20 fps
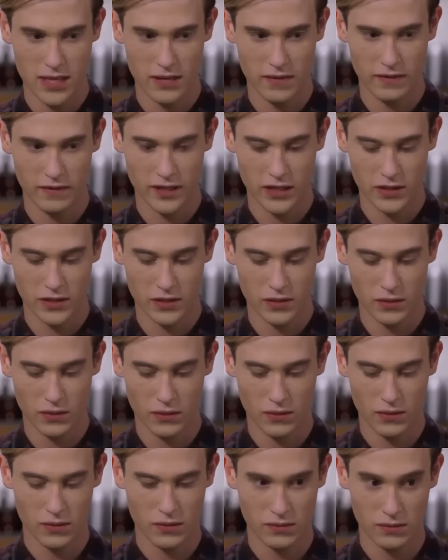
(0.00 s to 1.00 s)
minute. Victoria.
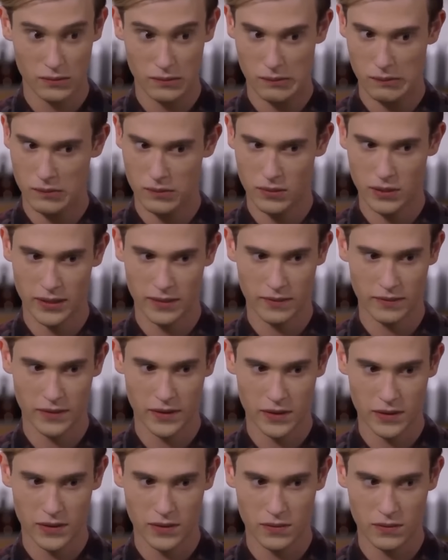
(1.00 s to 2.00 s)
Okay,
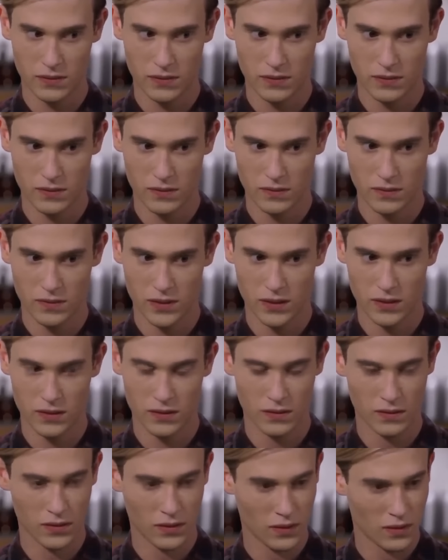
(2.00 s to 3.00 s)
Victoria.
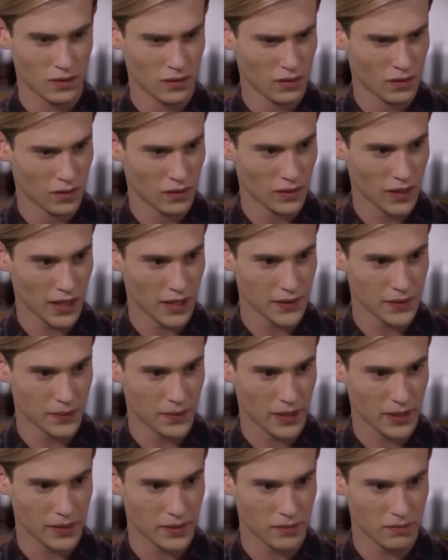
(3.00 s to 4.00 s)
That's
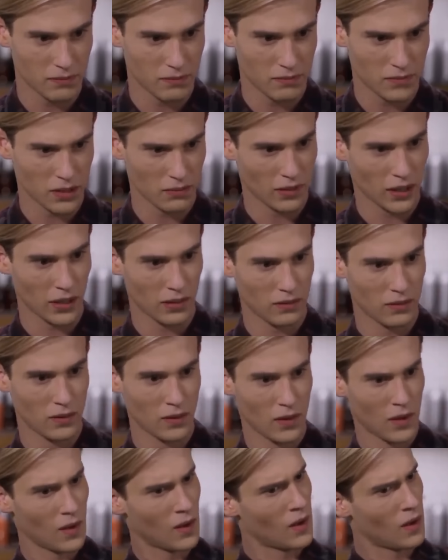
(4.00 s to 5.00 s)
random. Okay.
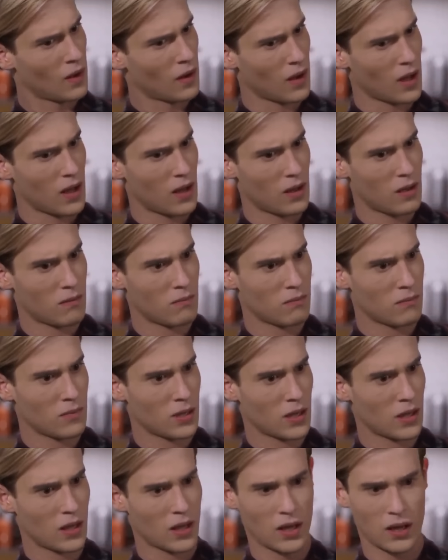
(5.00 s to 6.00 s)

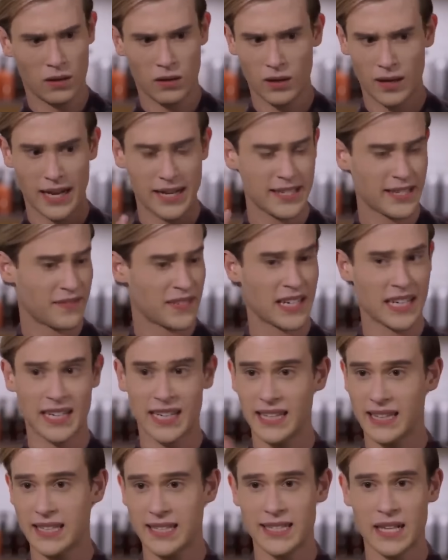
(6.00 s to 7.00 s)
I just have to kind of
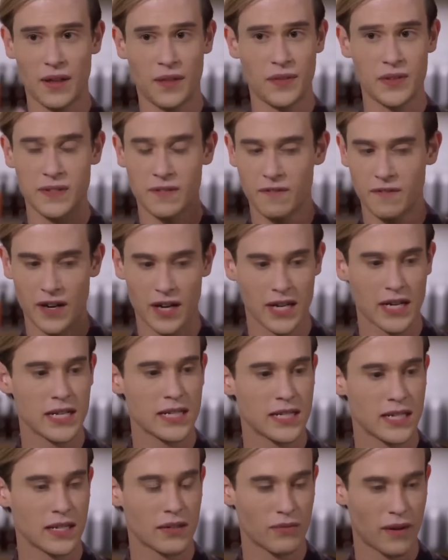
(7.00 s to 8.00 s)
get this out. There's a very
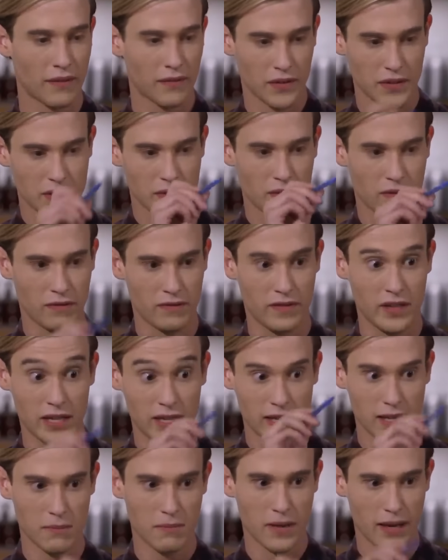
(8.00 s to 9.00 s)
distinct reference to a V
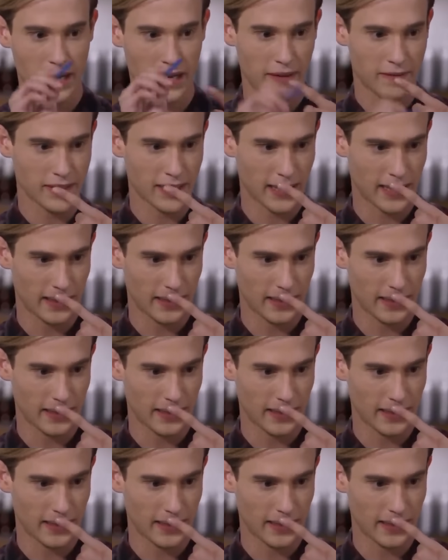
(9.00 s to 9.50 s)
name that I have to